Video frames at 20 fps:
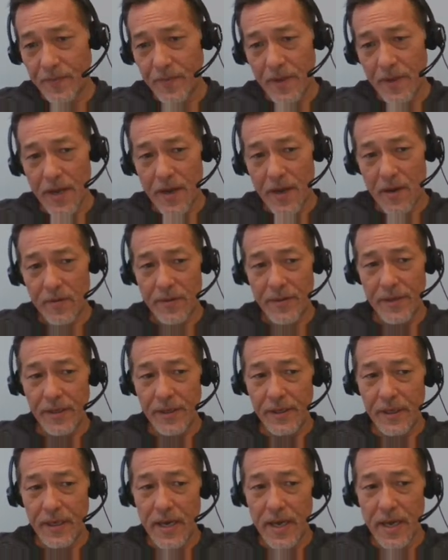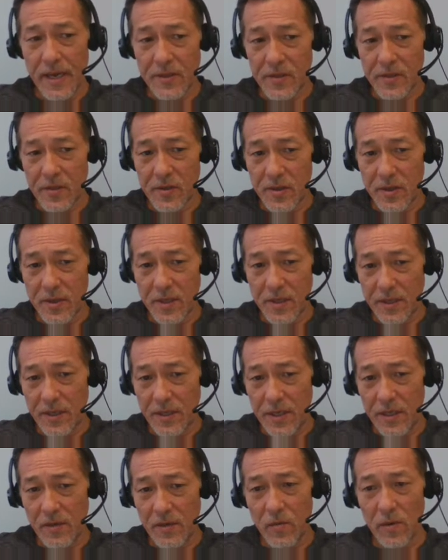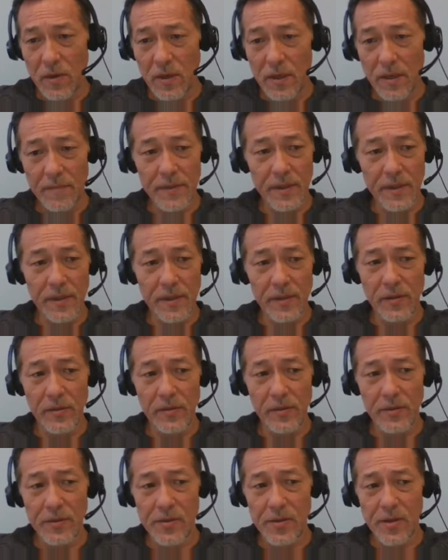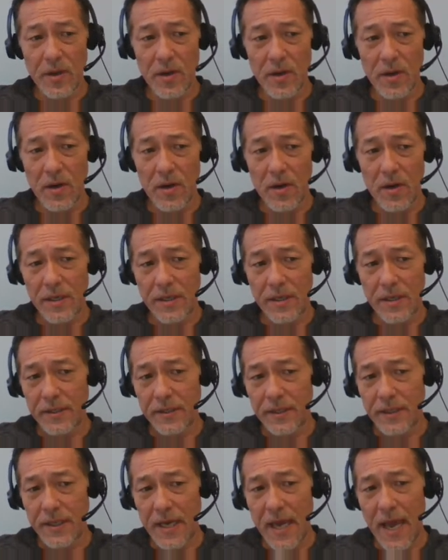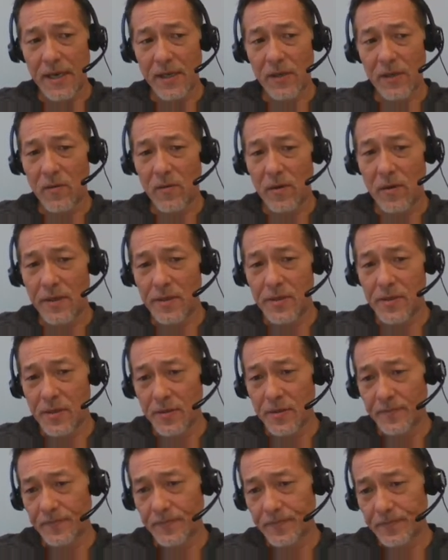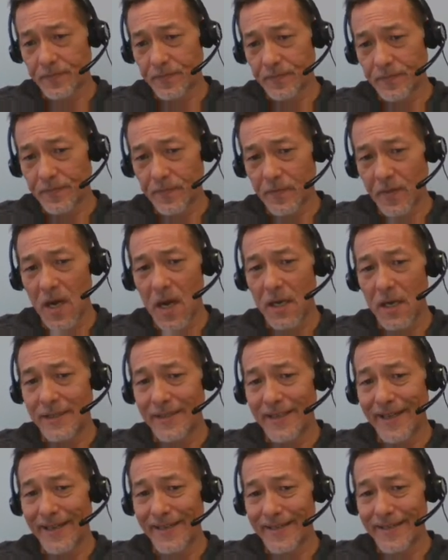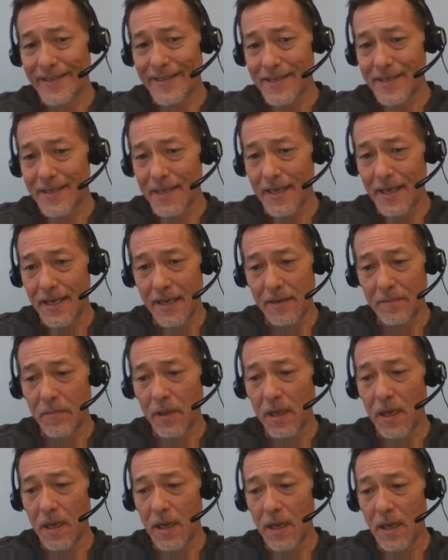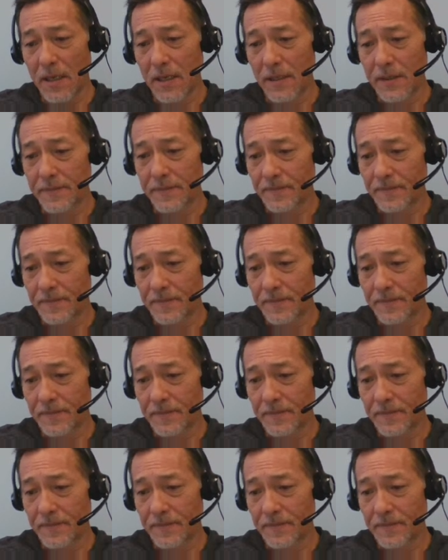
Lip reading: Now, the next keyword I'm going to use are categories, contents, and blog.